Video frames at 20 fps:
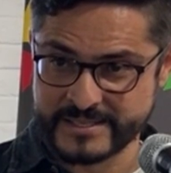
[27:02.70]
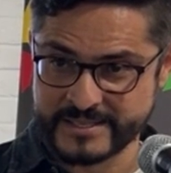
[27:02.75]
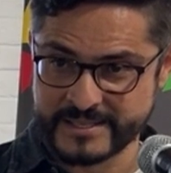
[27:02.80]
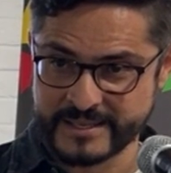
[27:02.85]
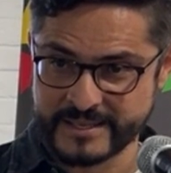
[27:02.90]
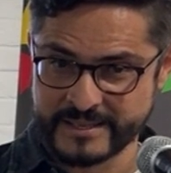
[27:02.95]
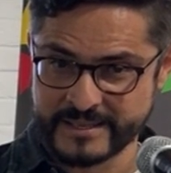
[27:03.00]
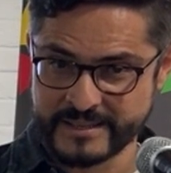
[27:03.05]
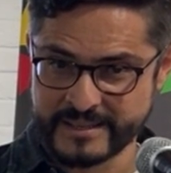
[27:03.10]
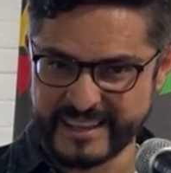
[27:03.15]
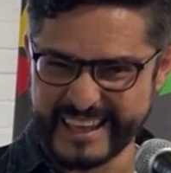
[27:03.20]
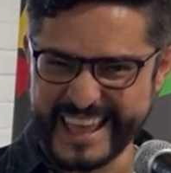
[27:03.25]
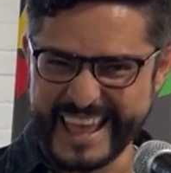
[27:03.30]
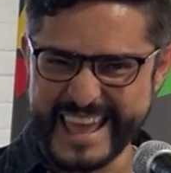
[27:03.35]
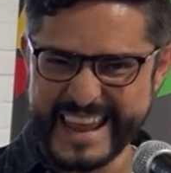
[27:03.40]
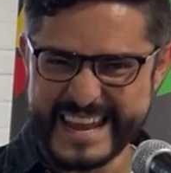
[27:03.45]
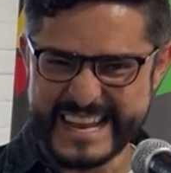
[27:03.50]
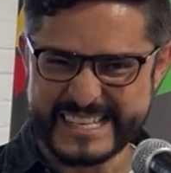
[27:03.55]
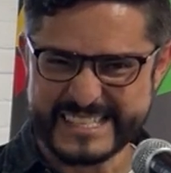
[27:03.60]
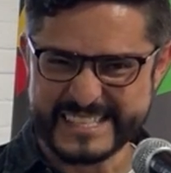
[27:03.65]
kids.
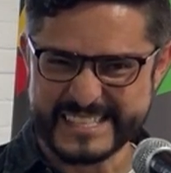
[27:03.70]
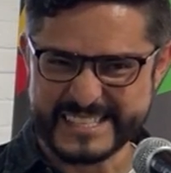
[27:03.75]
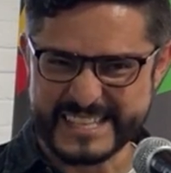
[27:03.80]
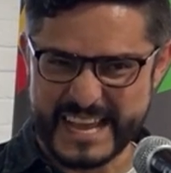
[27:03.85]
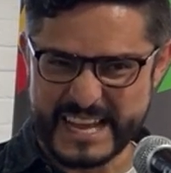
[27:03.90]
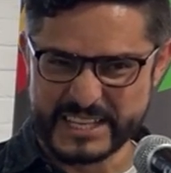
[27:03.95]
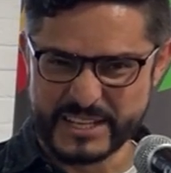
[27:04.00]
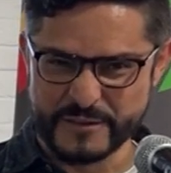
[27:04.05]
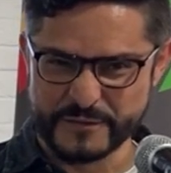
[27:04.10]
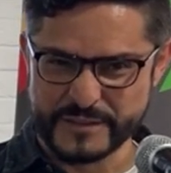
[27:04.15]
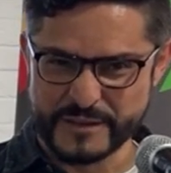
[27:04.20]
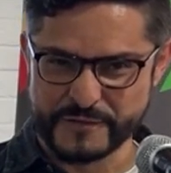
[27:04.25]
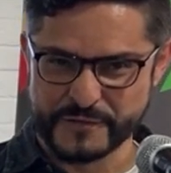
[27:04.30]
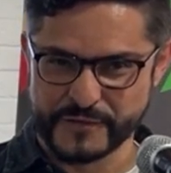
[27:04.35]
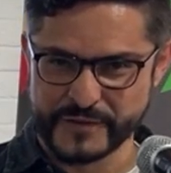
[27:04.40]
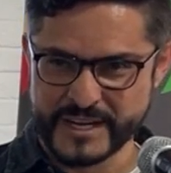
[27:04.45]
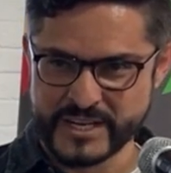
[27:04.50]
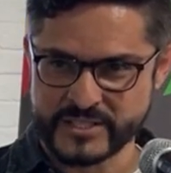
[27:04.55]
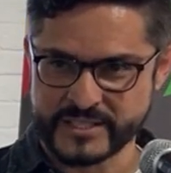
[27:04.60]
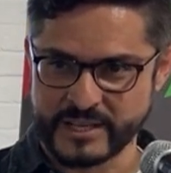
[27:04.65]
And inside of
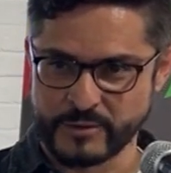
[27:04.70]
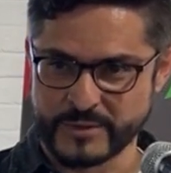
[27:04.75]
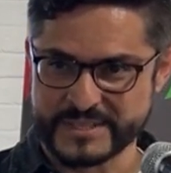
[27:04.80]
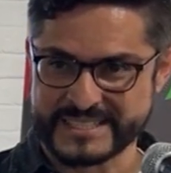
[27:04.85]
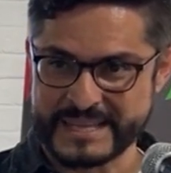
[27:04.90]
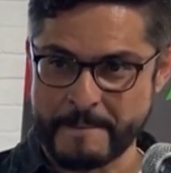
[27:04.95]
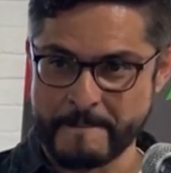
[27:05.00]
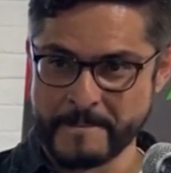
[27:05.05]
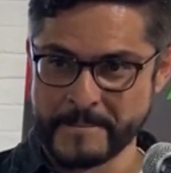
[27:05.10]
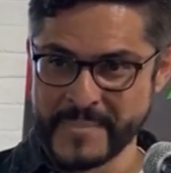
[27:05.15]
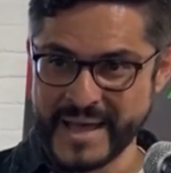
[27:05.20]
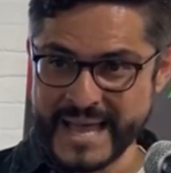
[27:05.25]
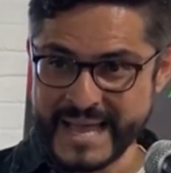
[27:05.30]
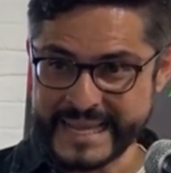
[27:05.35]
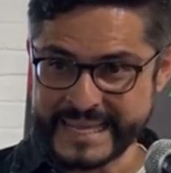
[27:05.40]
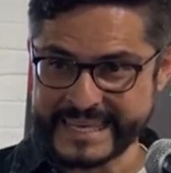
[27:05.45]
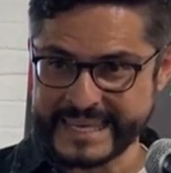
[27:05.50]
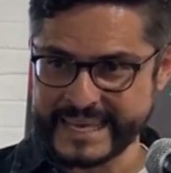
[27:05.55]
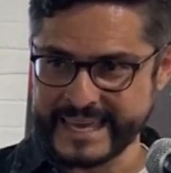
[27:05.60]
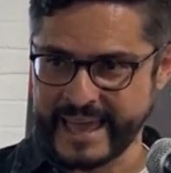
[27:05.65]
the fridge, there was a
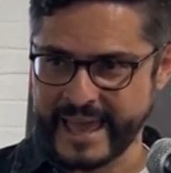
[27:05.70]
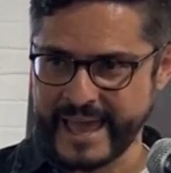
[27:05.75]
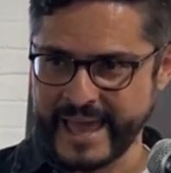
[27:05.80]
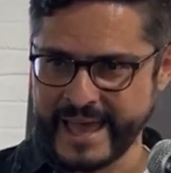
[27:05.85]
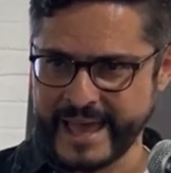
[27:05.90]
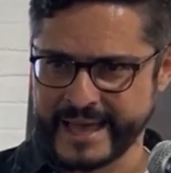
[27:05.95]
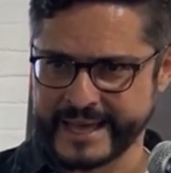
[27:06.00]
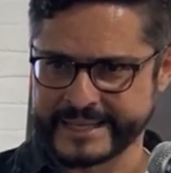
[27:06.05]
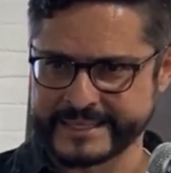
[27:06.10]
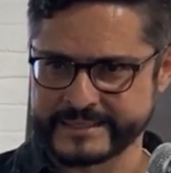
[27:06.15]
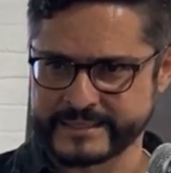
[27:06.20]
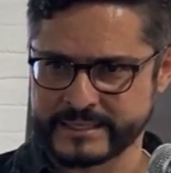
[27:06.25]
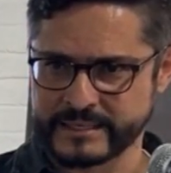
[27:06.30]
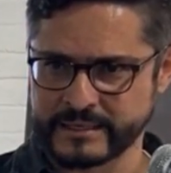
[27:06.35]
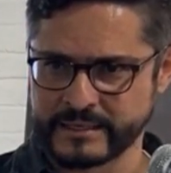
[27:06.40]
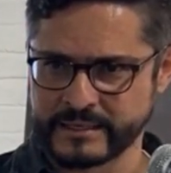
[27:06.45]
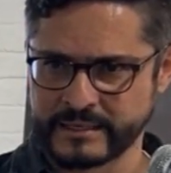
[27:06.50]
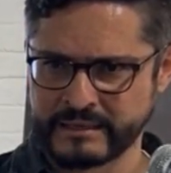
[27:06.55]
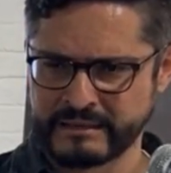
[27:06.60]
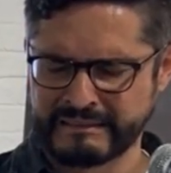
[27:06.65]
monkey head.
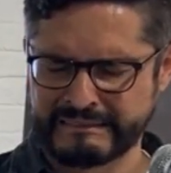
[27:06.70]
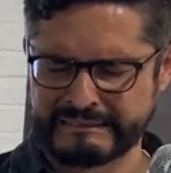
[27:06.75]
